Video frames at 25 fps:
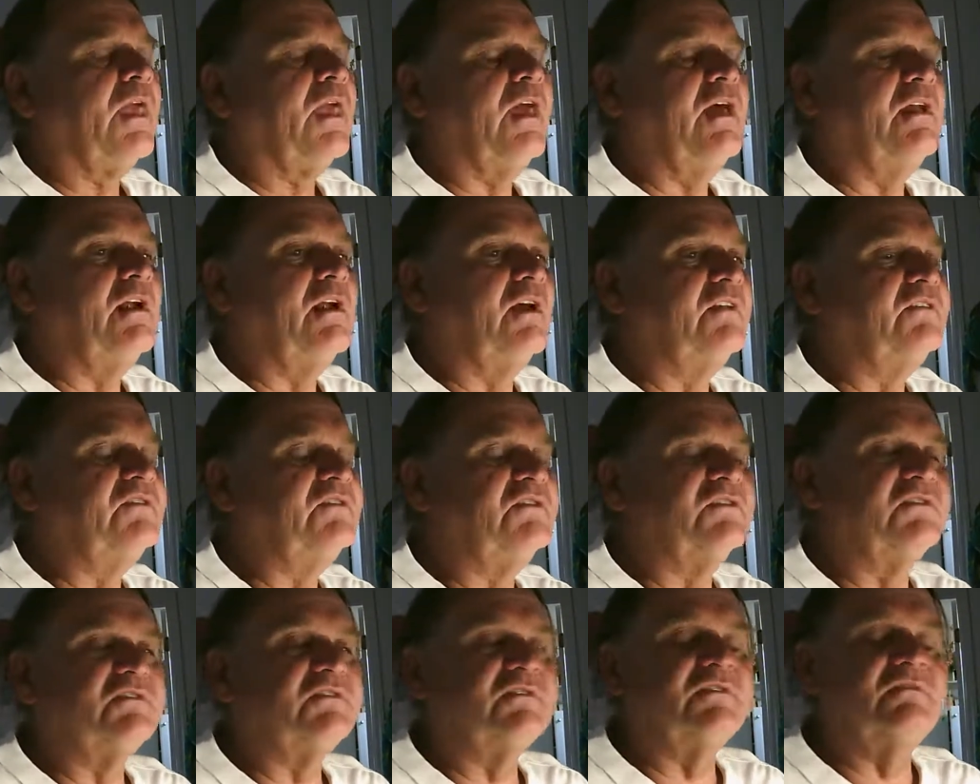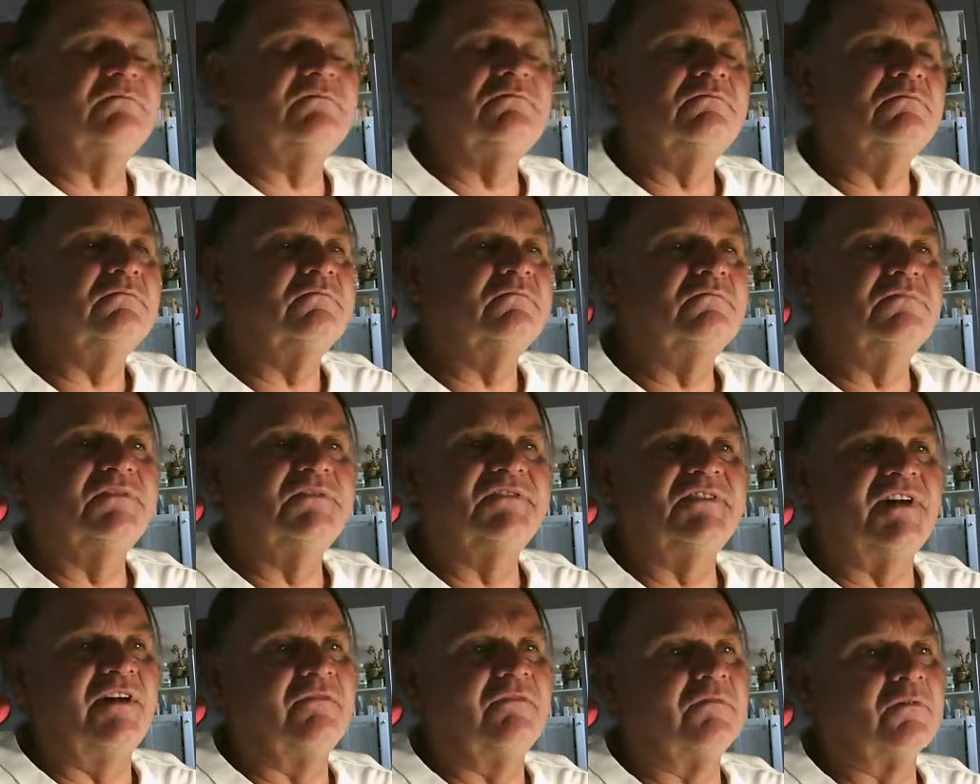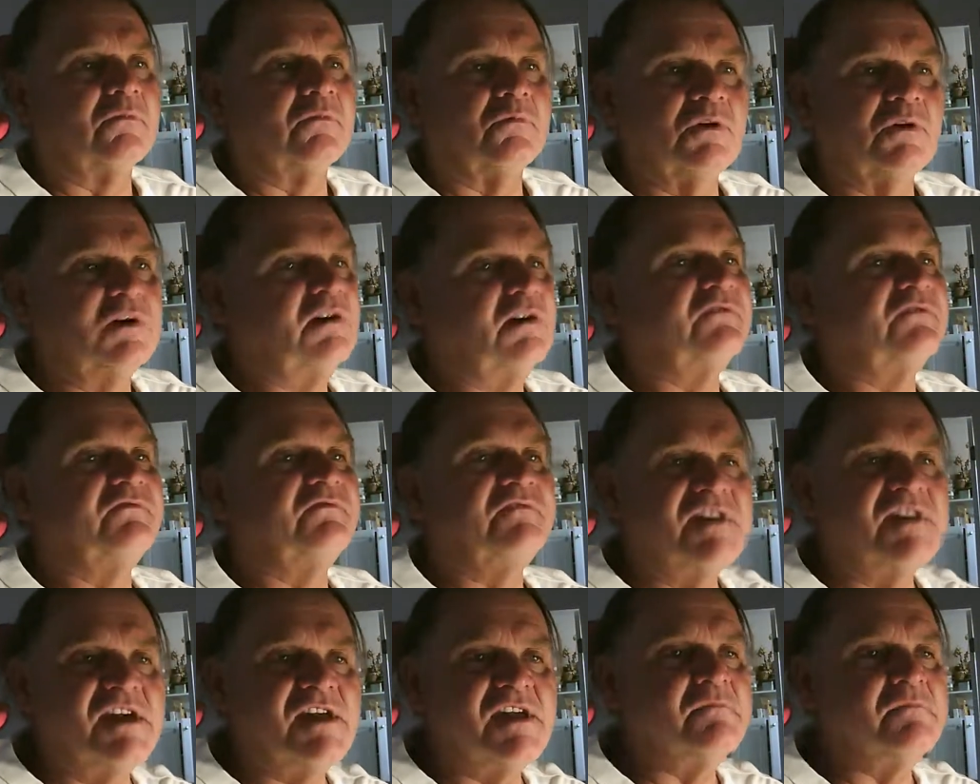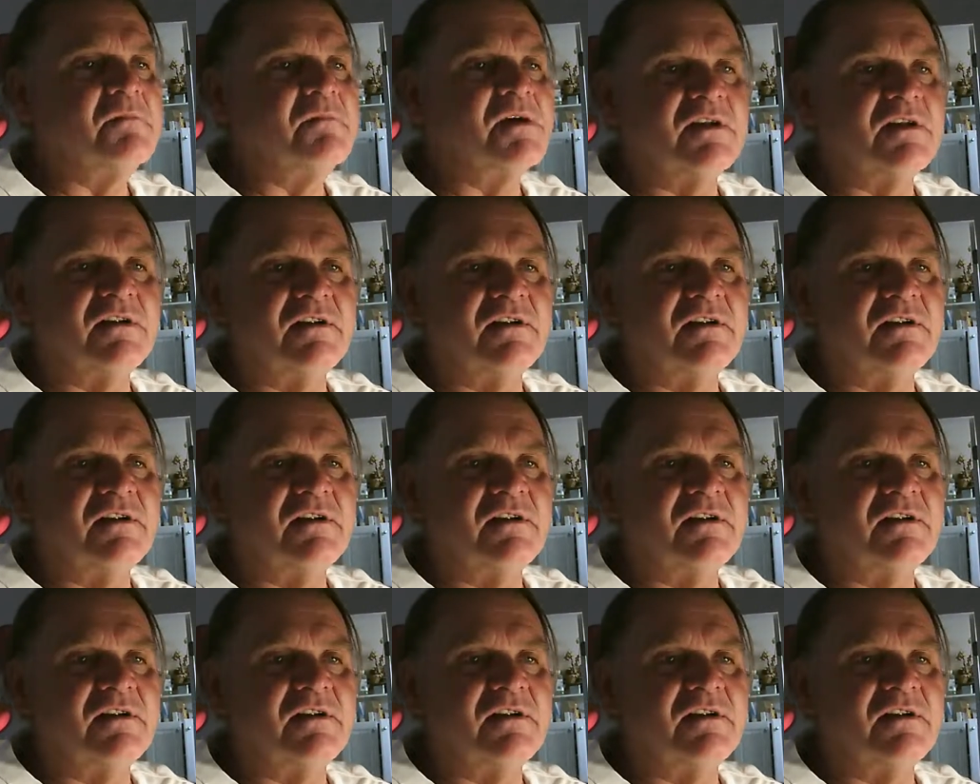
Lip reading: and I just was having a rough day, man.